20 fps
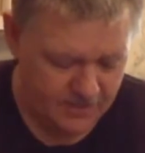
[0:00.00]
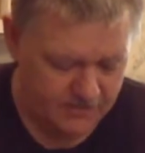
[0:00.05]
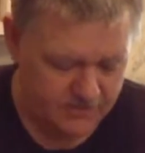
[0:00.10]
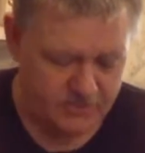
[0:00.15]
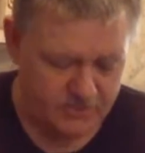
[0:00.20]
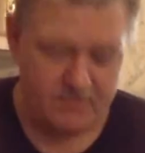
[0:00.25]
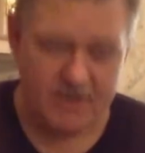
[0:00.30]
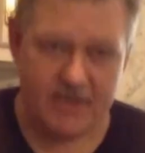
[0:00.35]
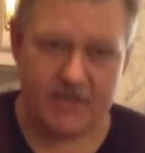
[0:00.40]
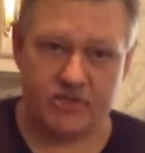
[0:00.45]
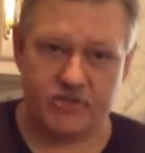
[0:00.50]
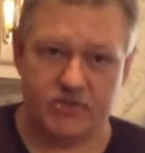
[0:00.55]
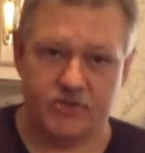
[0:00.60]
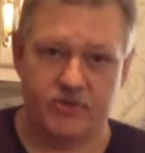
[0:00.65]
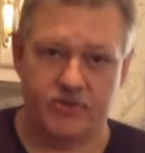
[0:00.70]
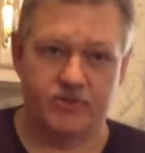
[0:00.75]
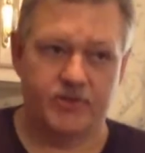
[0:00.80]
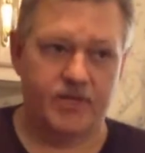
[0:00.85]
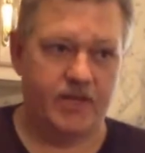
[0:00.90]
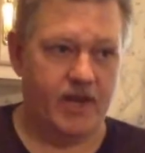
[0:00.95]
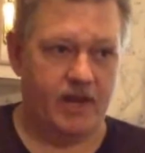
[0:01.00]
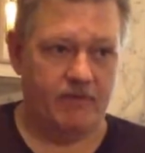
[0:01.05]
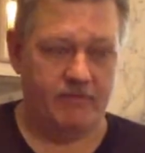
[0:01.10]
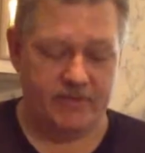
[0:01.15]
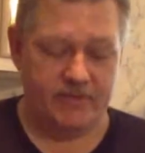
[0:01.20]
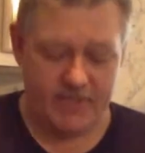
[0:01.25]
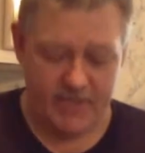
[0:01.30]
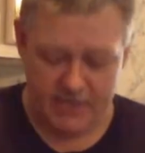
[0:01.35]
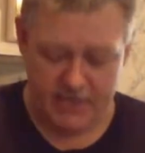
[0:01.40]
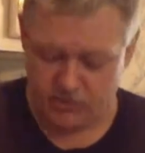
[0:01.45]
to make sure that
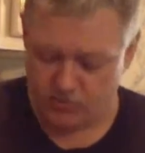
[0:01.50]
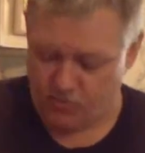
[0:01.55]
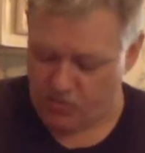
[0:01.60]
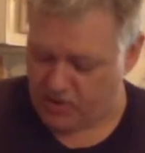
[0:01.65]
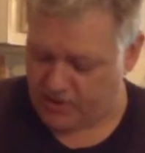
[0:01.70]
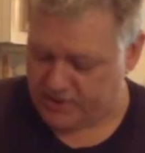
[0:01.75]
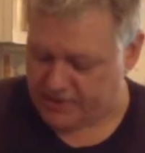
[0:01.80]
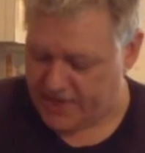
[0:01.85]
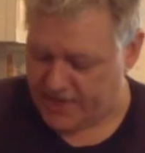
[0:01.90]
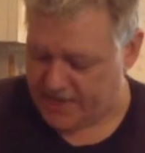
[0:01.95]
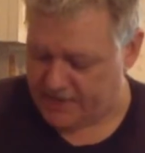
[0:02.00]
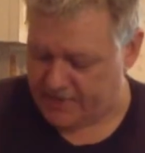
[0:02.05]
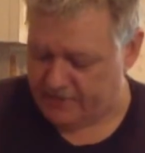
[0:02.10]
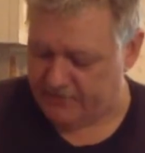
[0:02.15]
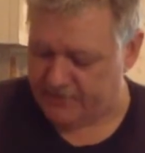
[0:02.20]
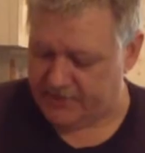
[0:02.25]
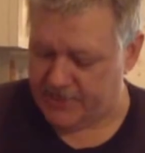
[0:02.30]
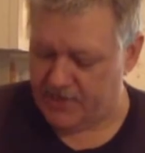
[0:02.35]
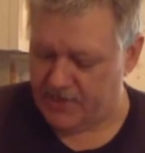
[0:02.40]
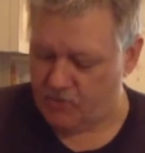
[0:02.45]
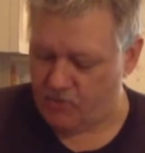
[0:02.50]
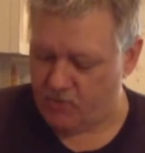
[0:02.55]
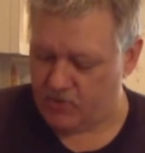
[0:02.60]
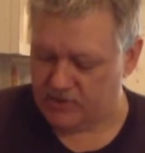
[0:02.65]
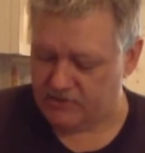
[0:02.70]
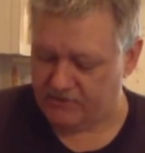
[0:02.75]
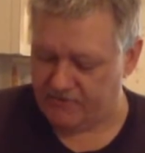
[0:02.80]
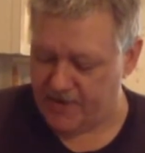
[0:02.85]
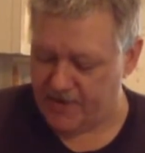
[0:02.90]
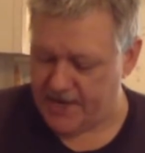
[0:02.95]
everything's worked out, everything
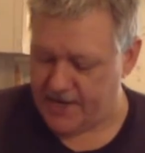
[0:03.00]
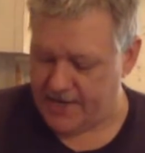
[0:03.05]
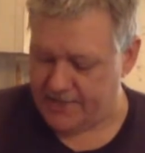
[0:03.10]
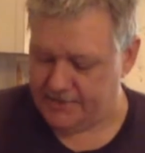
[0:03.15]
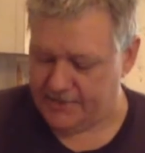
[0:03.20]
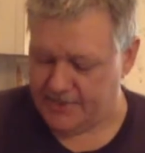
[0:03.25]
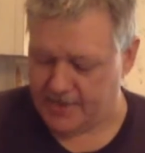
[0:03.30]
works fine.